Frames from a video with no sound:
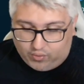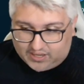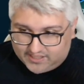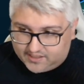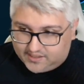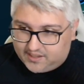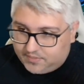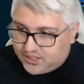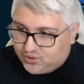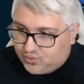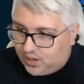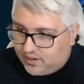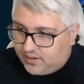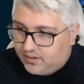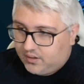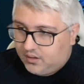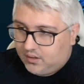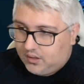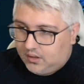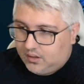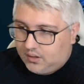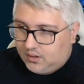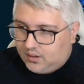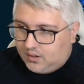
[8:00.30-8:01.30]
as the damage one.
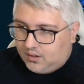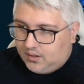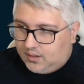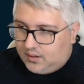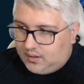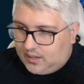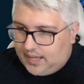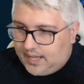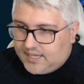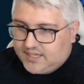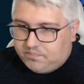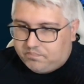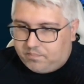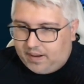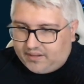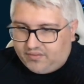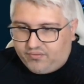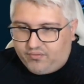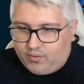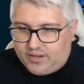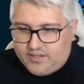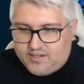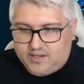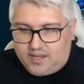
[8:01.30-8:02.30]
As
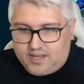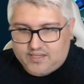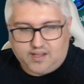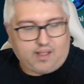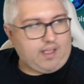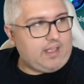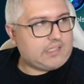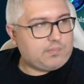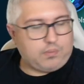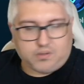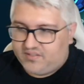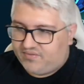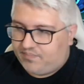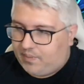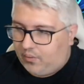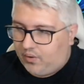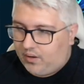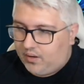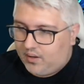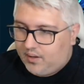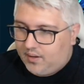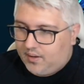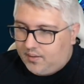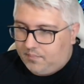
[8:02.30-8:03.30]
impactful as the explosive power.